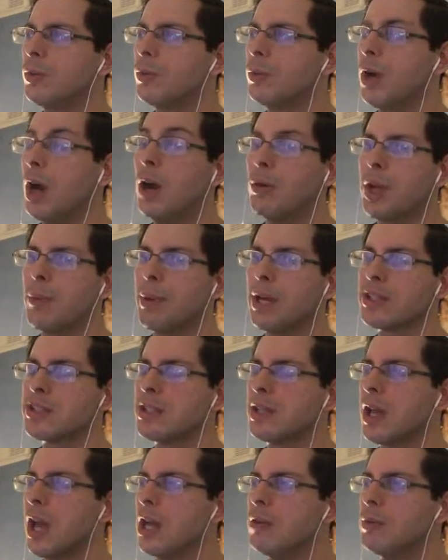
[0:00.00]
I'll get back
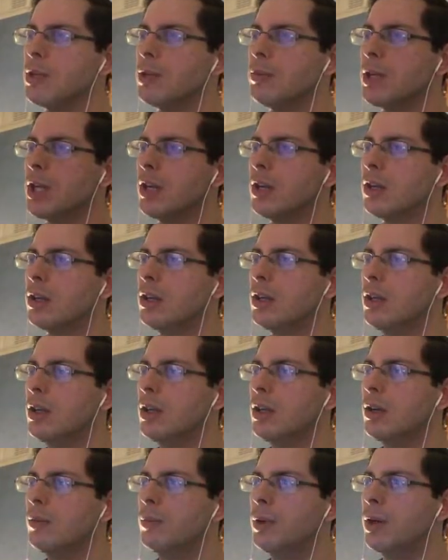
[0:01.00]
to the game in a minute,
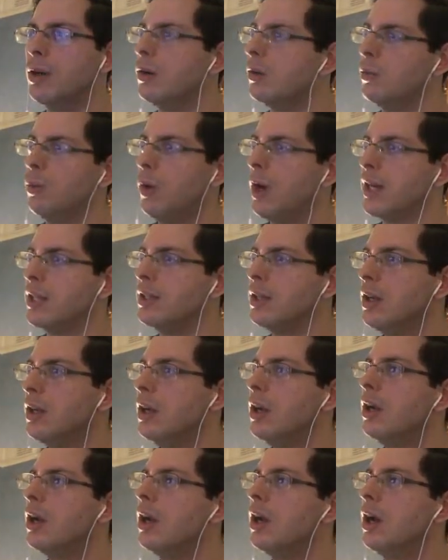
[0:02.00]
but wine.
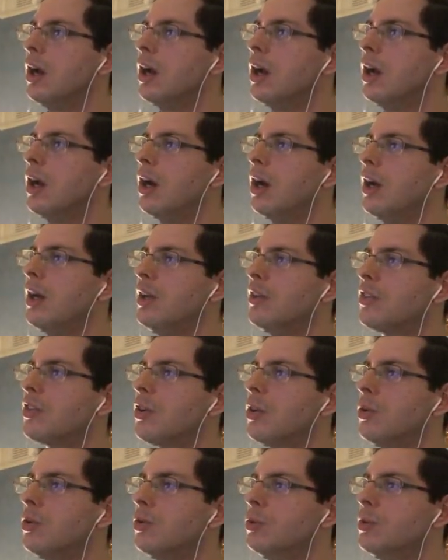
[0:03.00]
It's
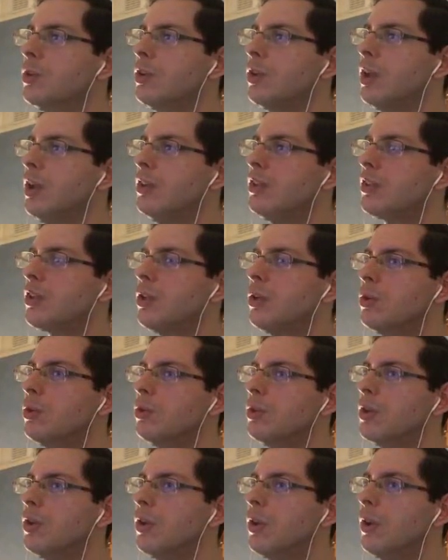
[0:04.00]
called, it'll